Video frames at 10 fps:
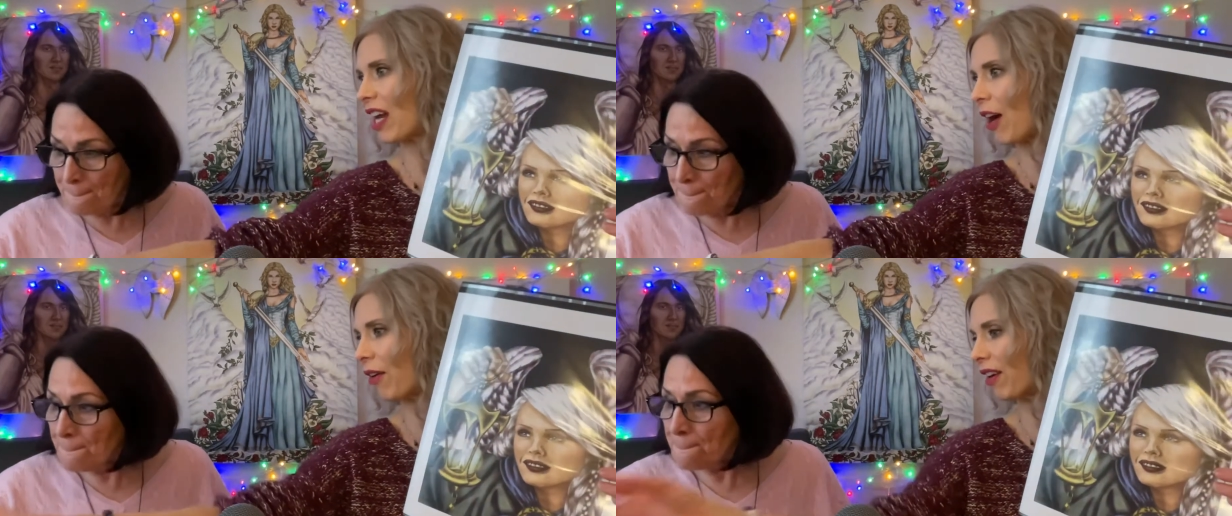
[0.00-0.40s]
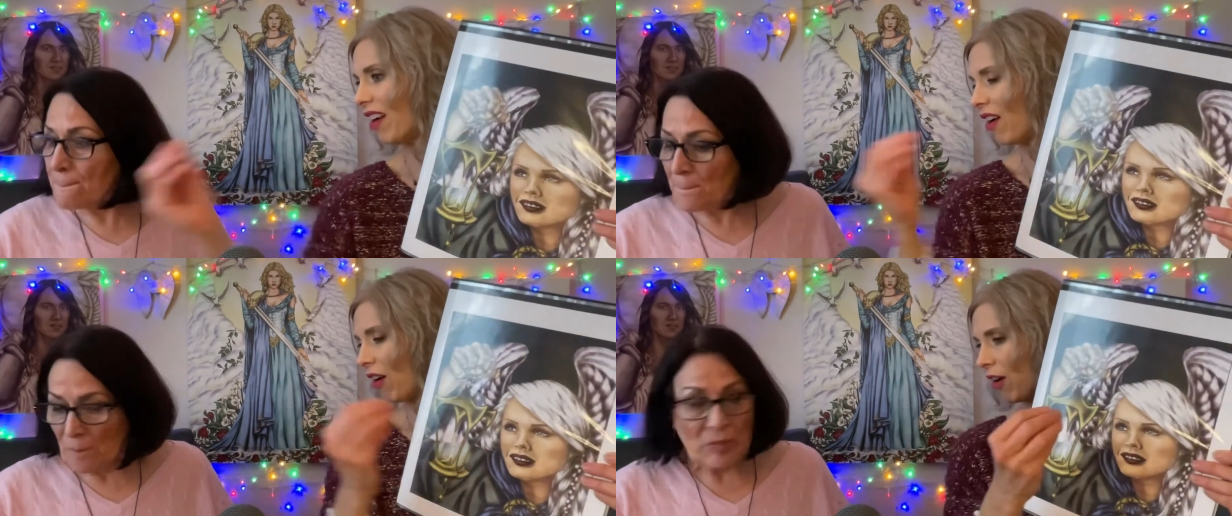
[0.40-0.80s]
Speaker 1: our
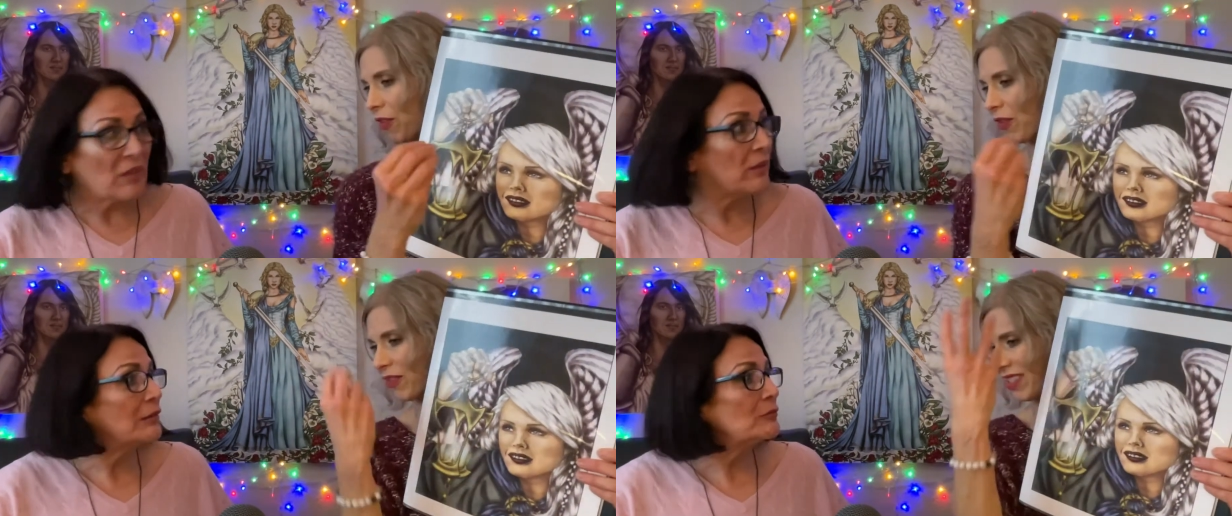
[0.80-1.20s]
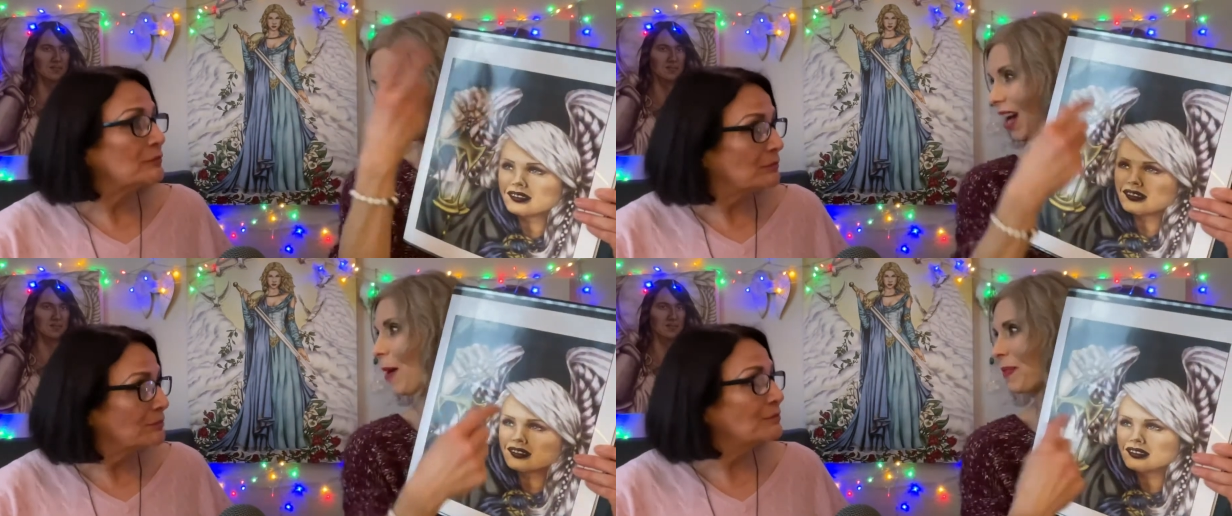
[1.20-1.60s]
all those
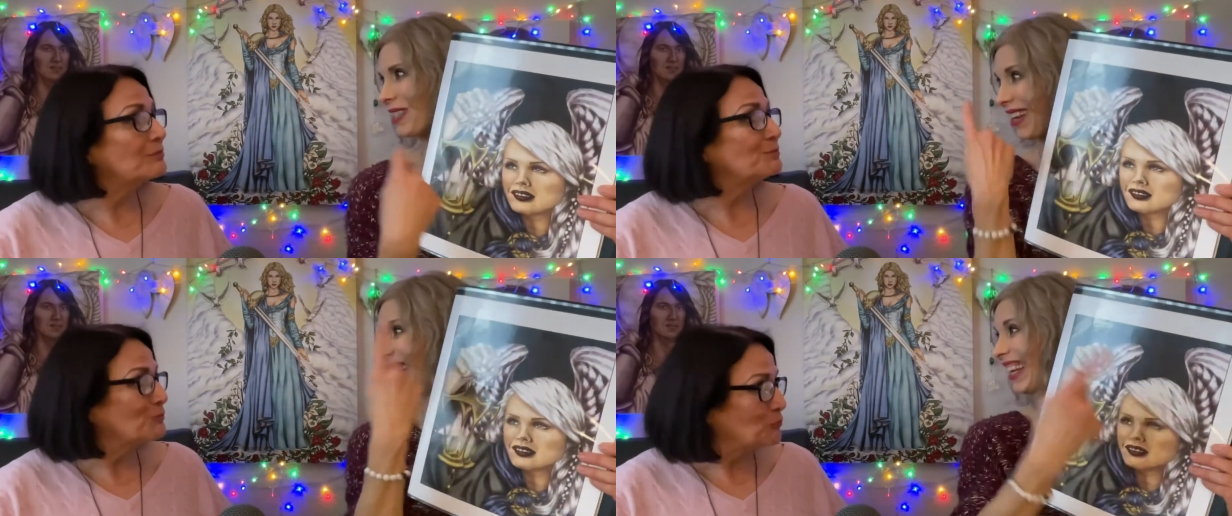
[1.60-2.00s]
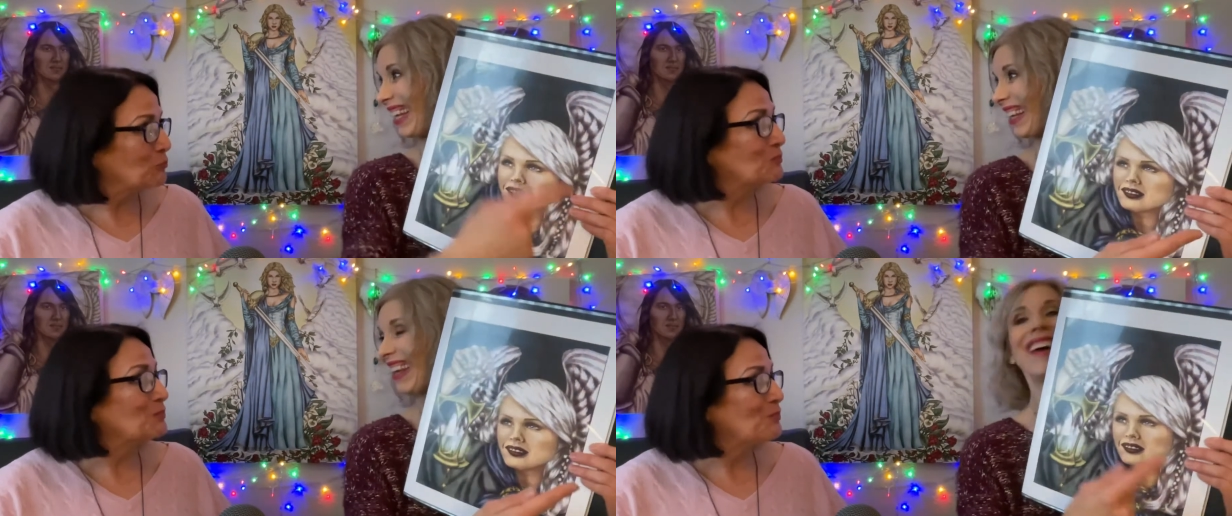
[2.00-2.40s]
cups,
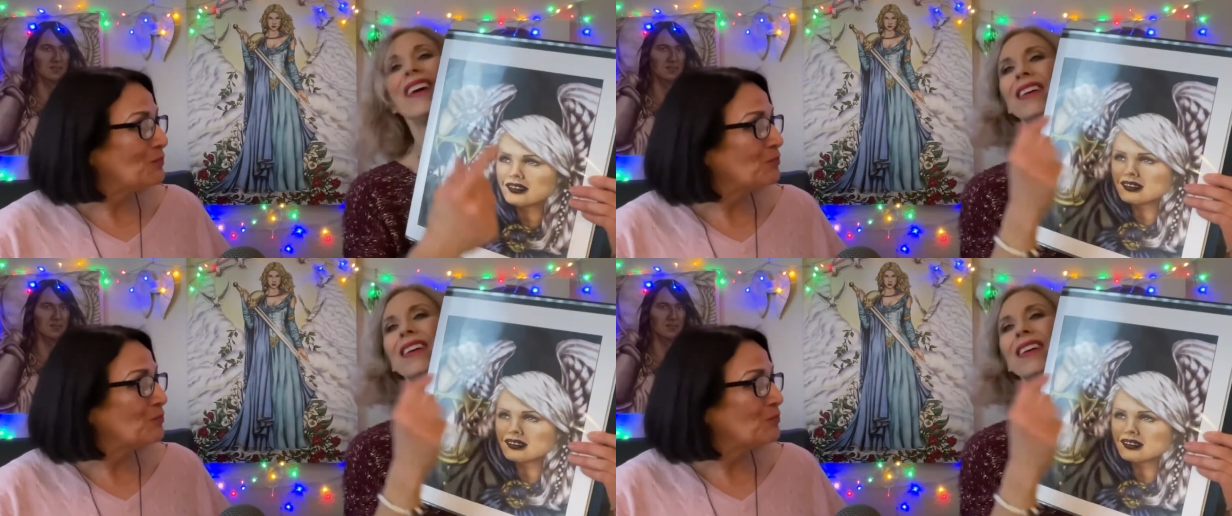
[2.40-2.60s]
mm-hmm.